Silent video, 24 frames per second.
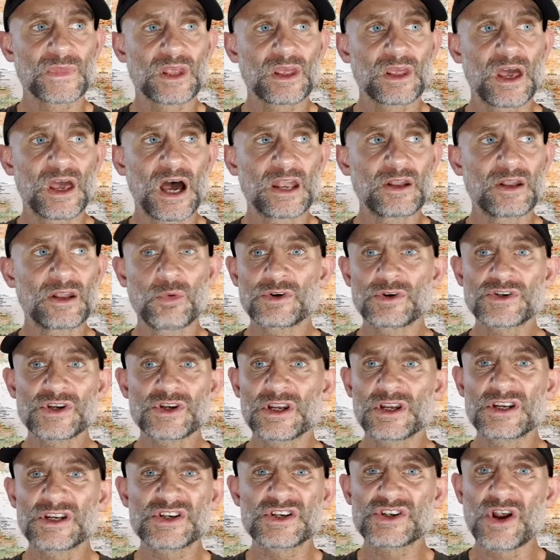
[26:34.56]
And I wasn't
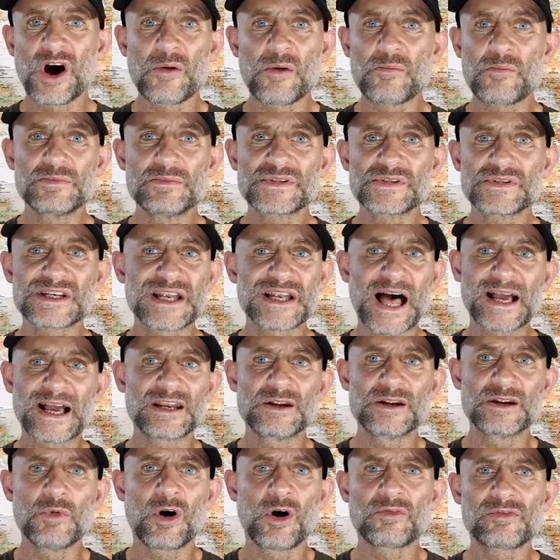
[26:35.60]
going to stop slagging
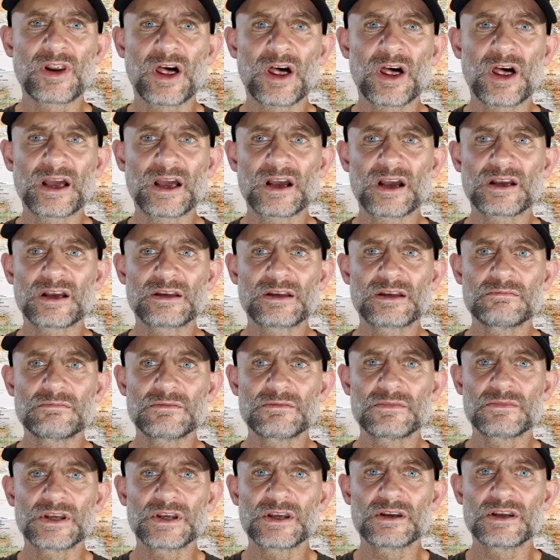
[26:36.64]
them off like,
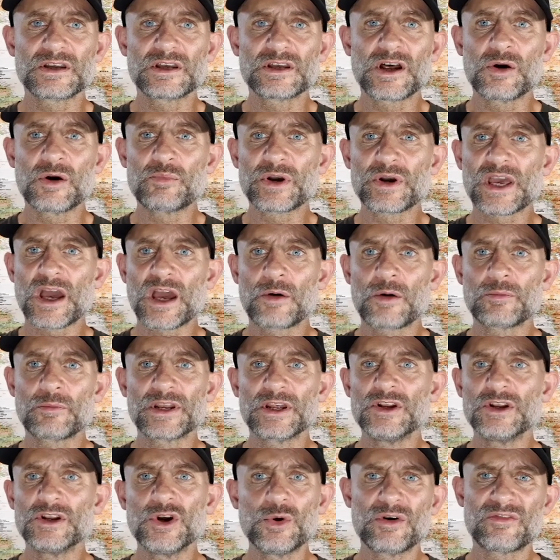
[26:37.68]
becoming a
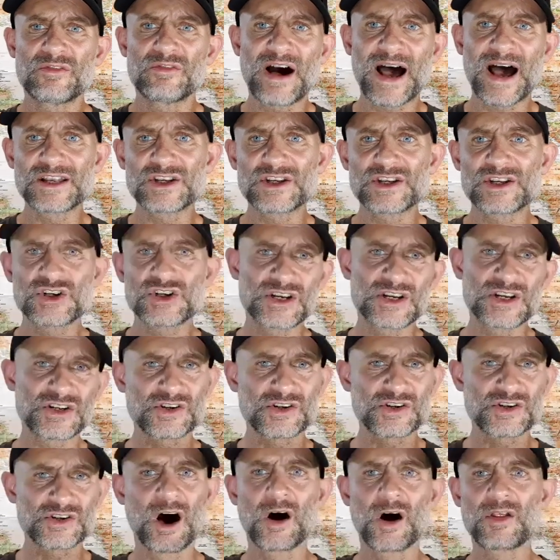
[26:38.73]
new evangelist, going,
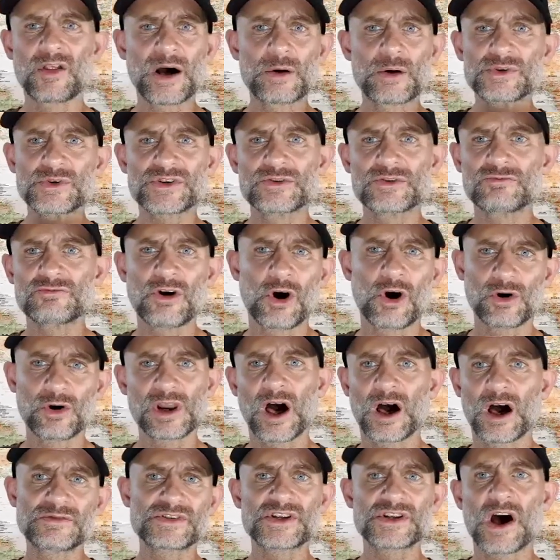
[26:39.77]
oh, that was the wrong
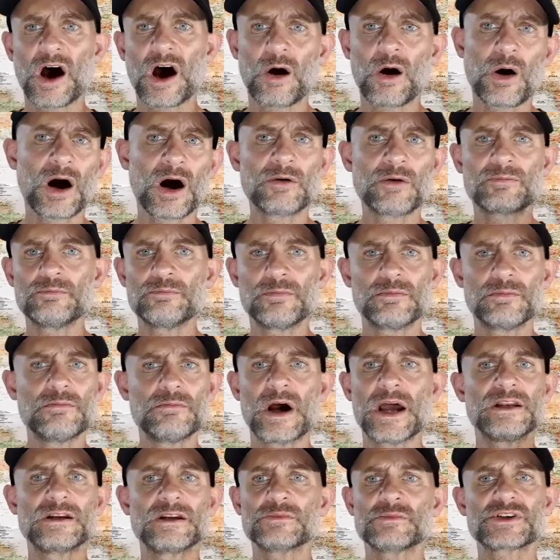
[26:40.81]
lifestyle. I
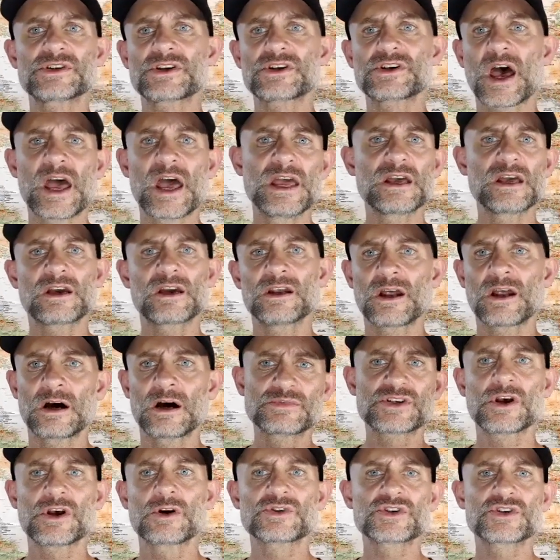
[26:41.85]
made a mistake and I'm
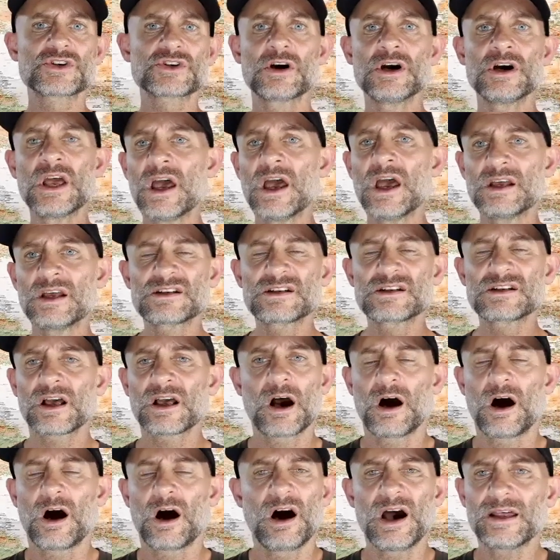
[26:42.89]
so sorry. It's like,
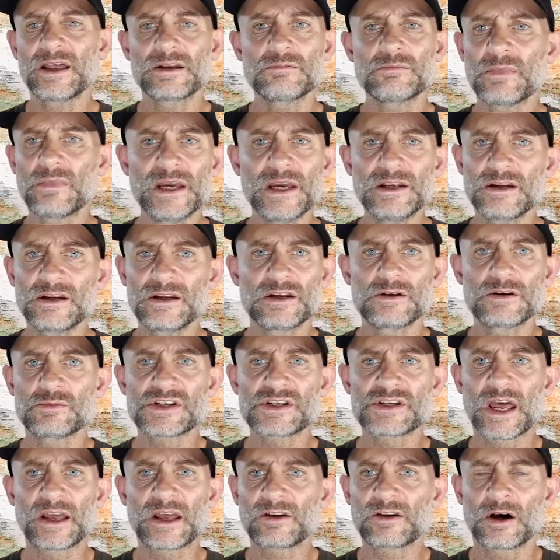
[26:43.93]
I hadn't made any
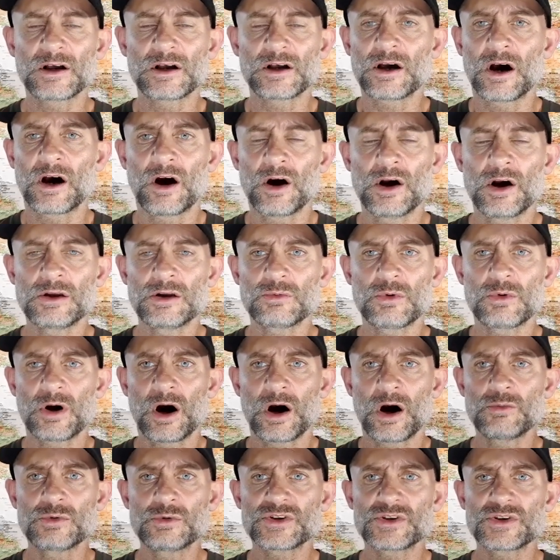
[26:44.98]
mistake. I
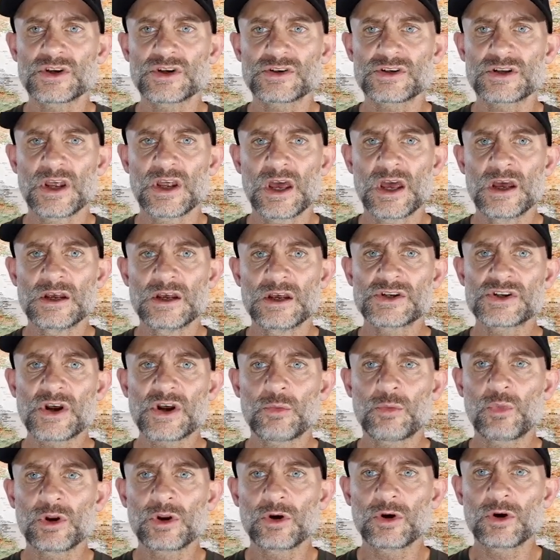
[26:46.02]
was just
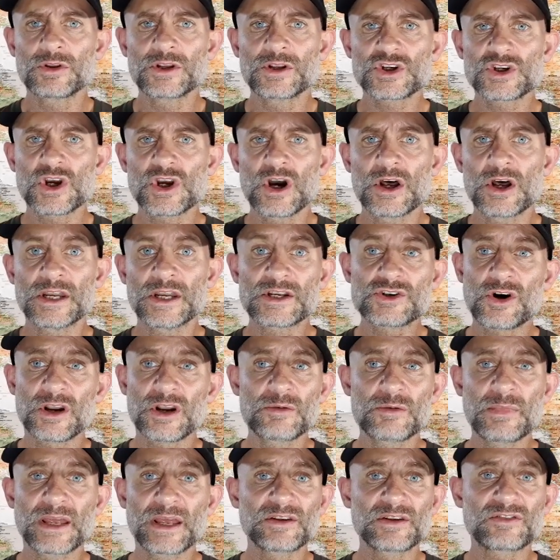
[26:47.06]
someone on the journey trying to
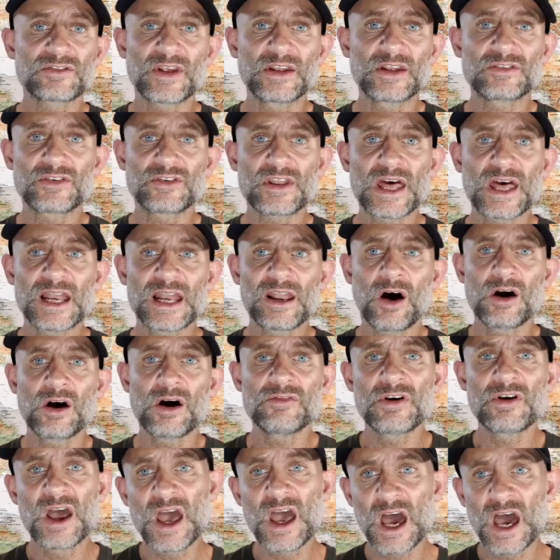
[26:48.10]
make sense of their life.
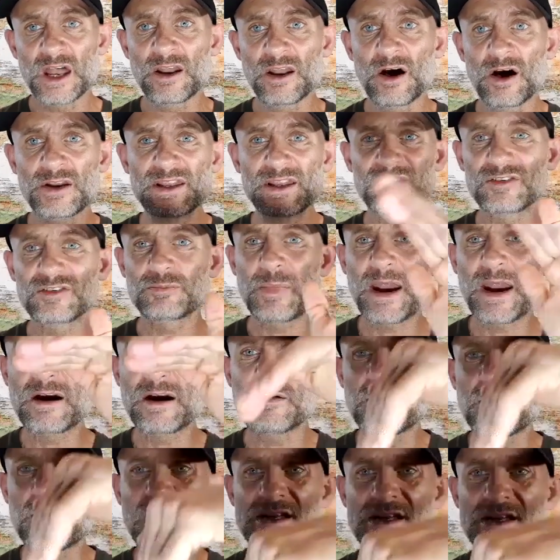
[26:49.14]
And I'd
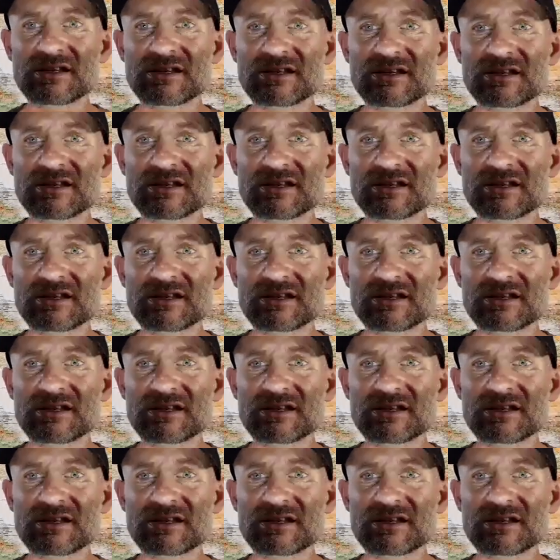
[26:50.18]
experimented,